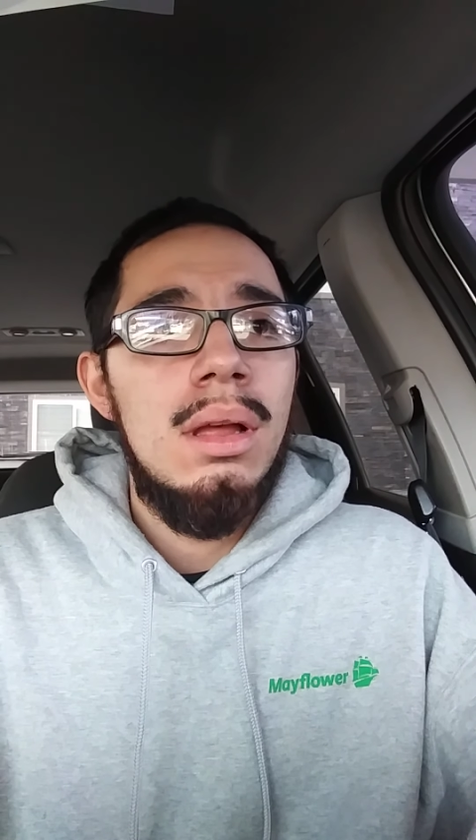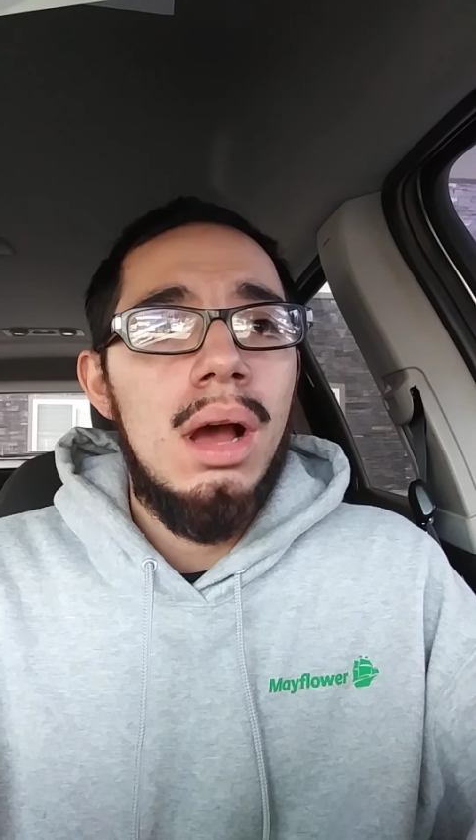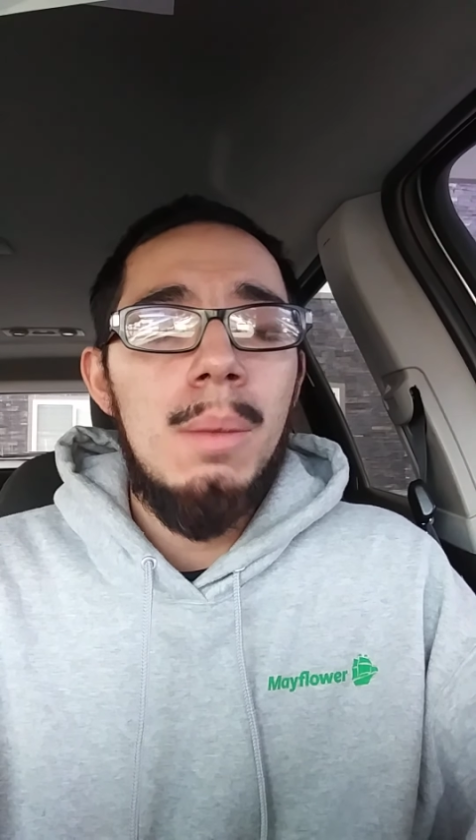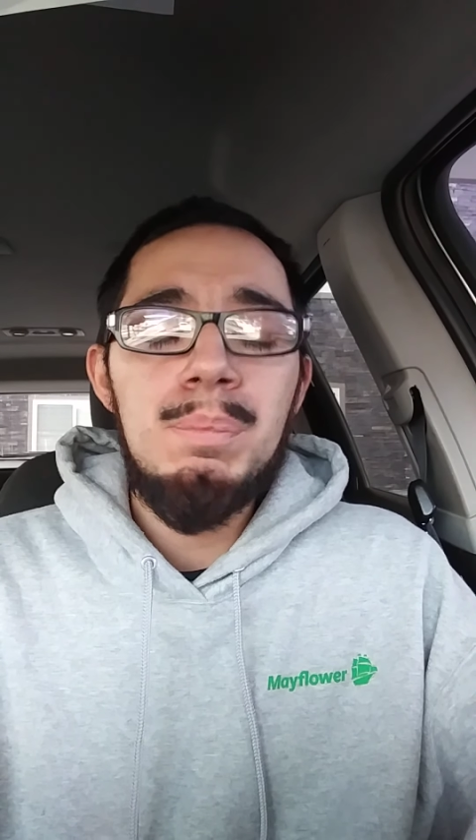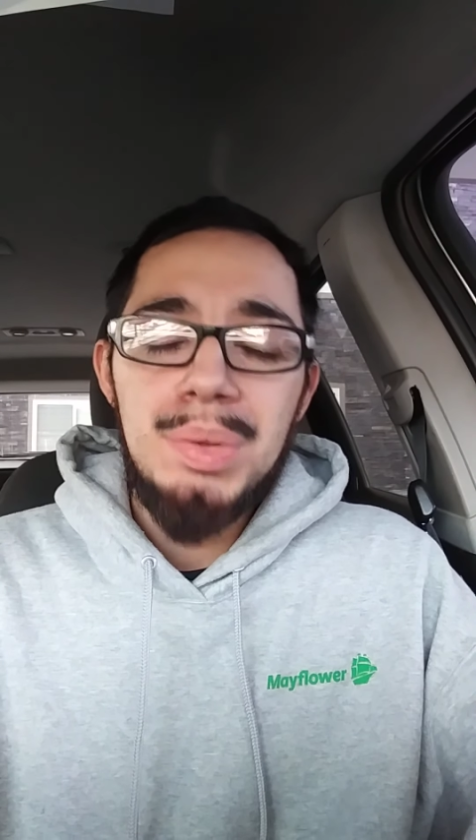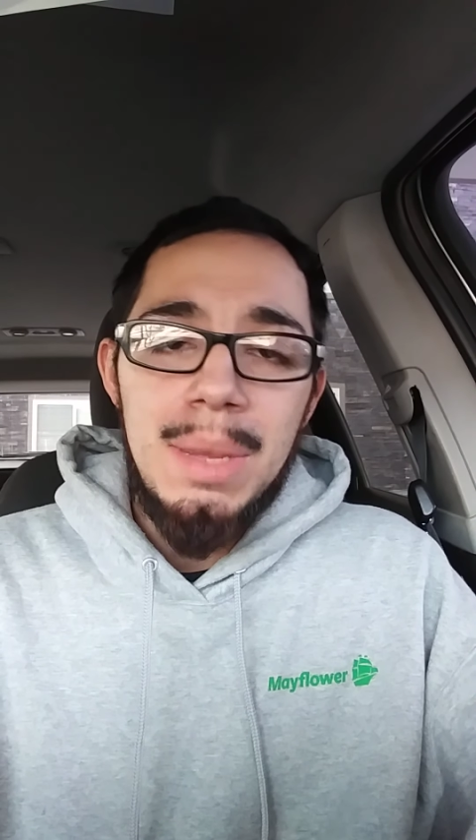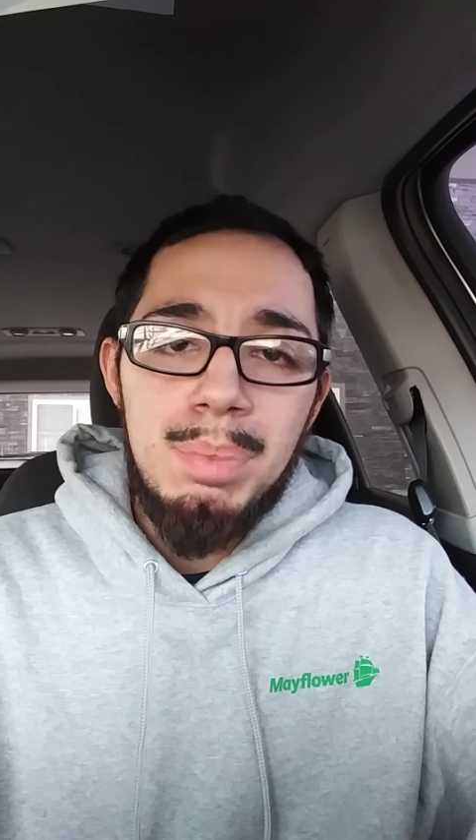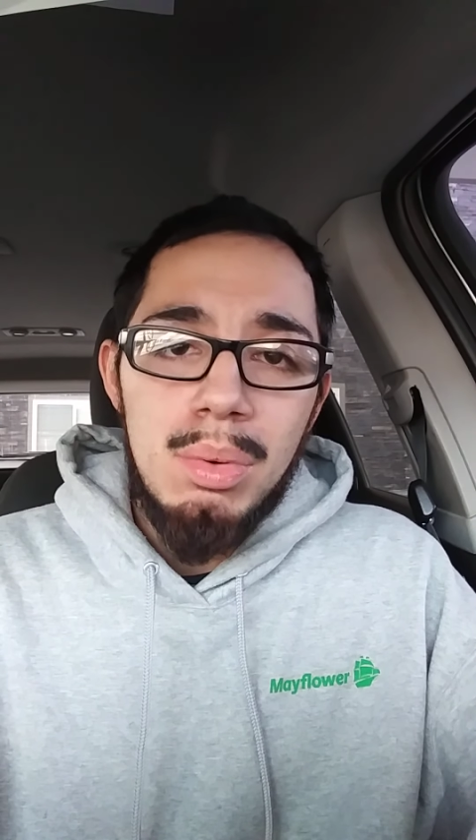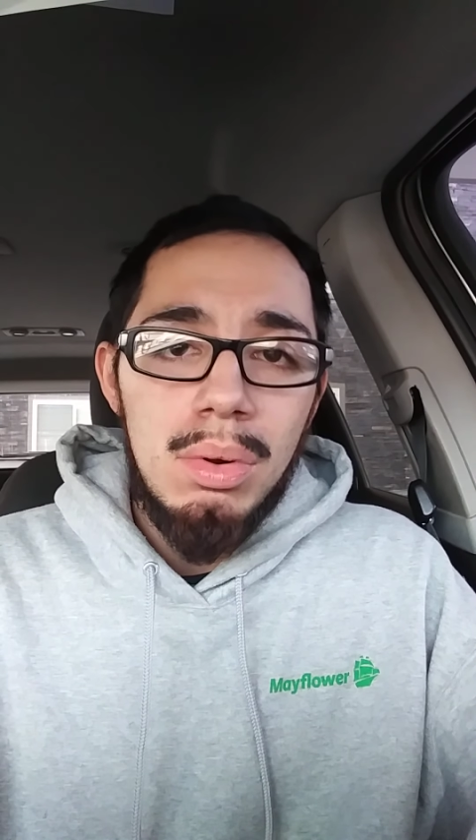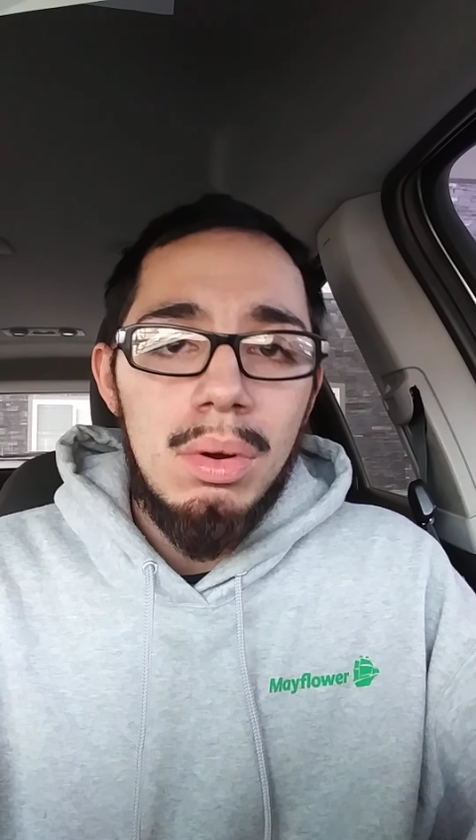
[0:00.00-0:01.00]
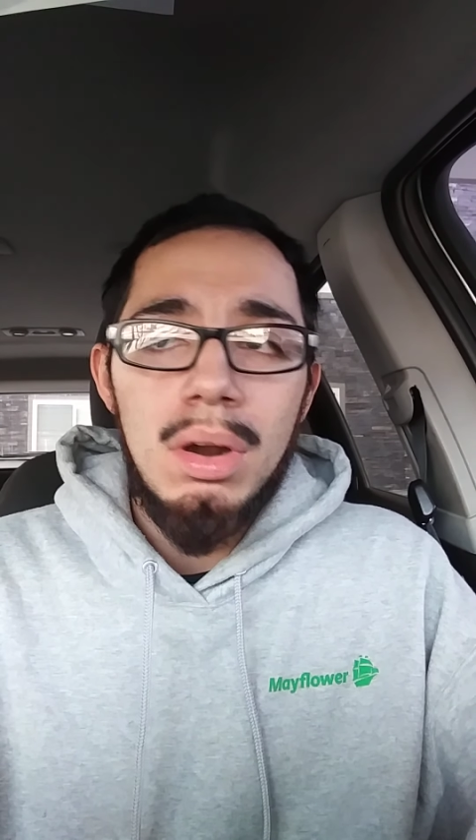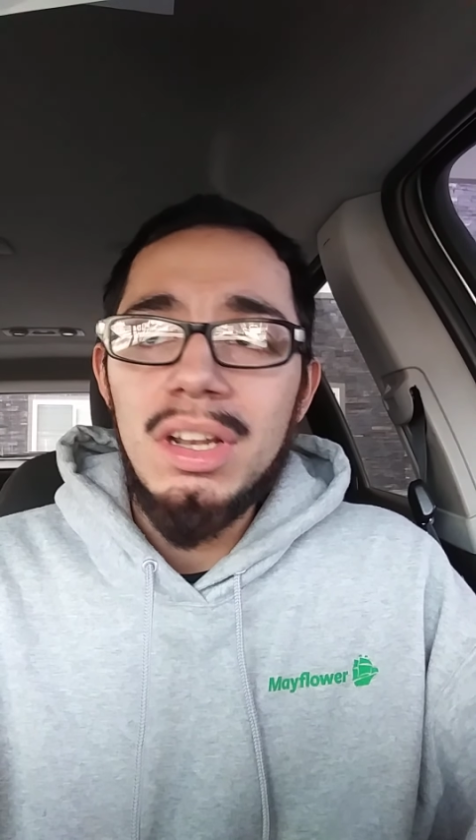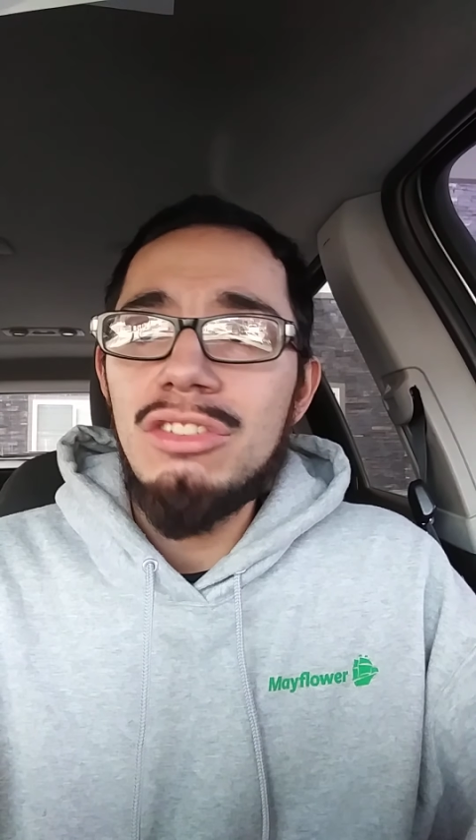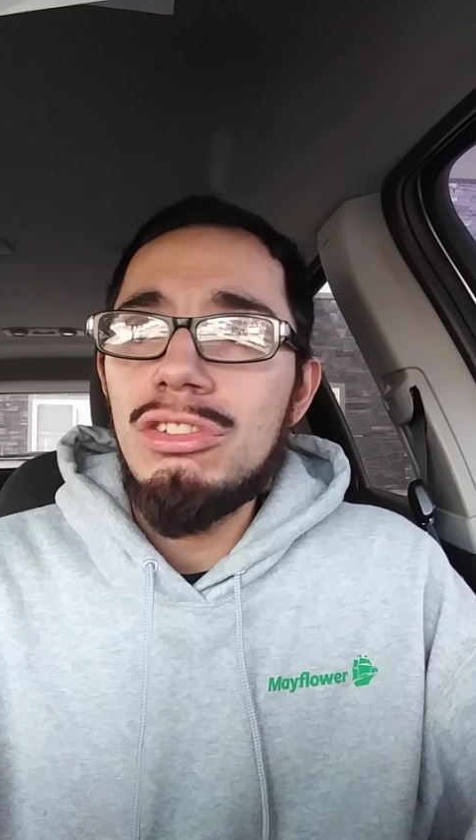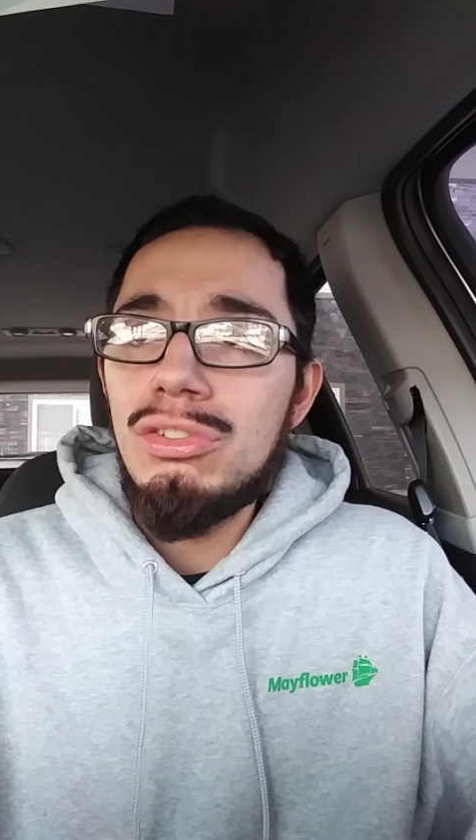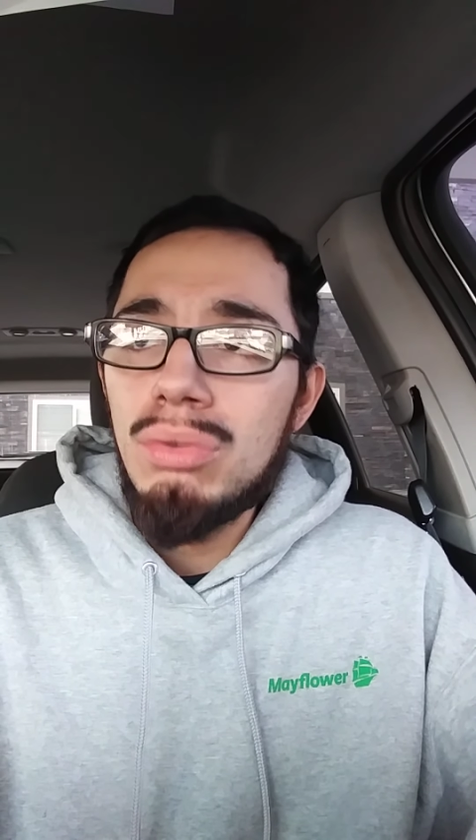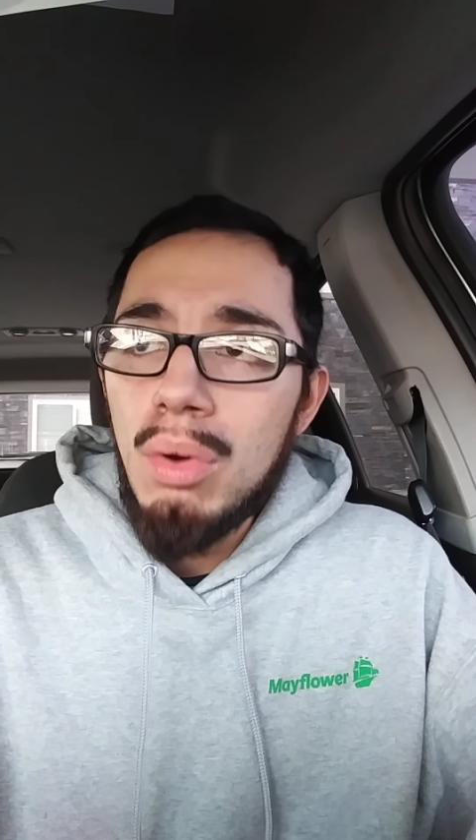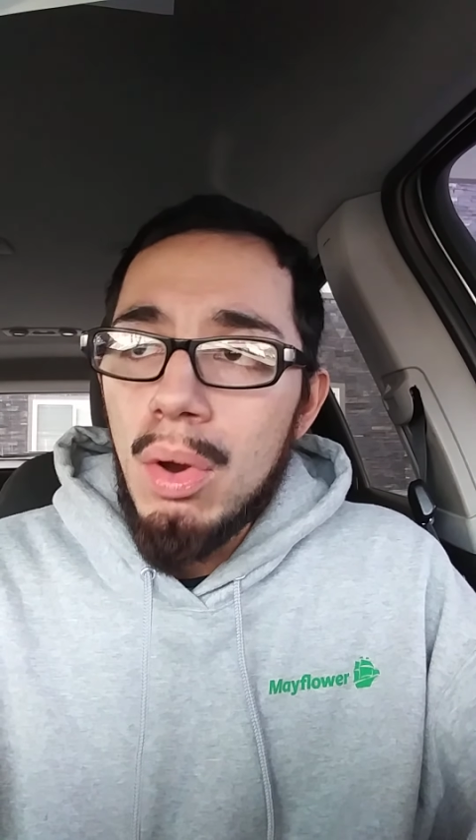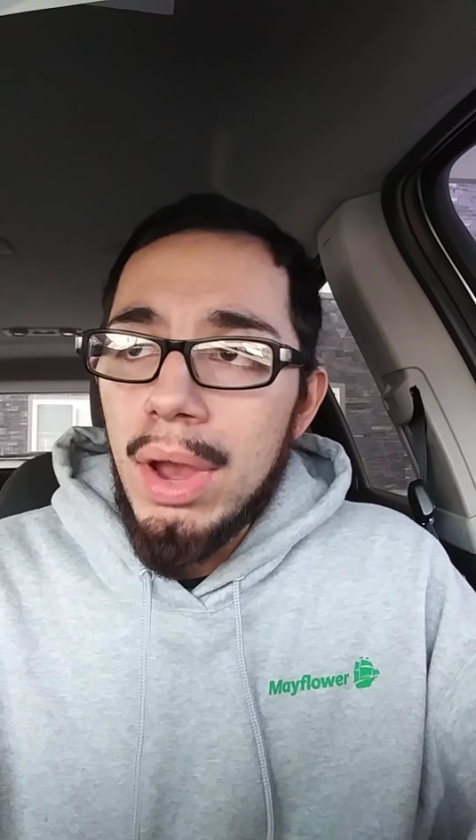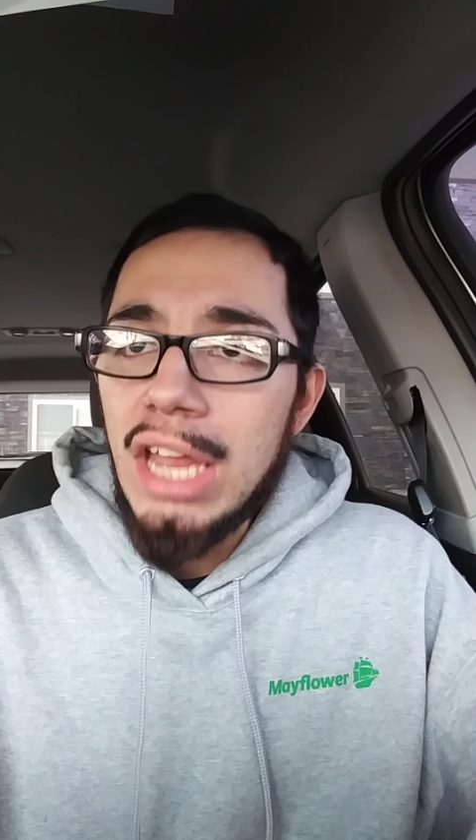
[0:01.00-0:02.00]
Our people are
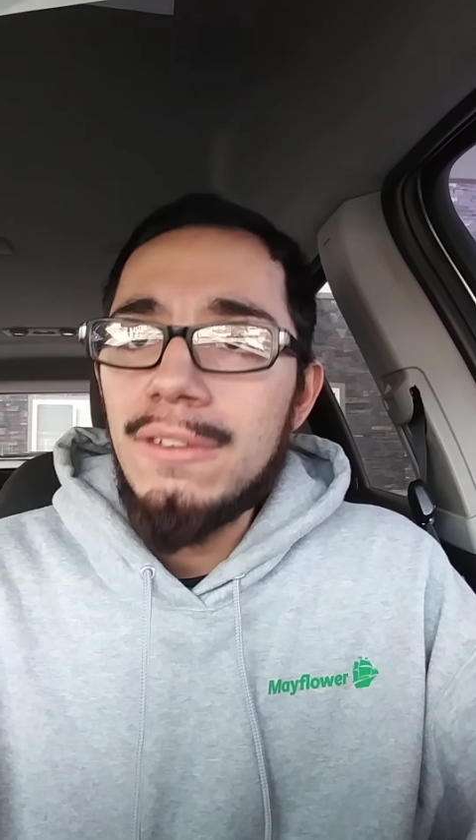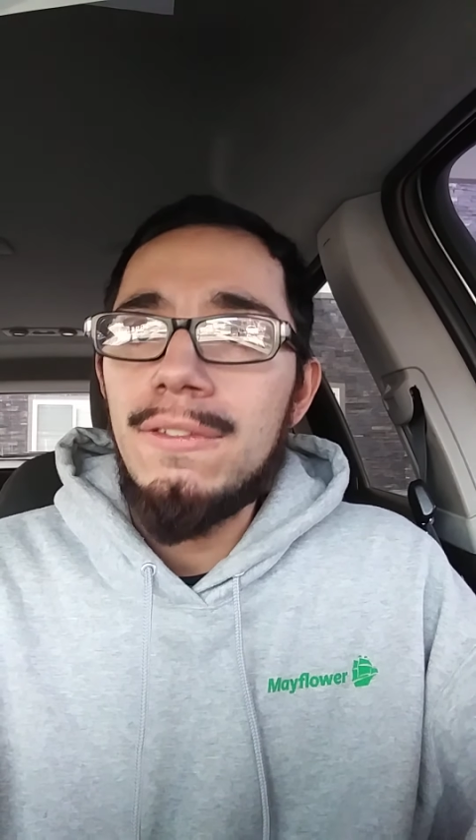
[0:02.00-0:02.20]
destroyed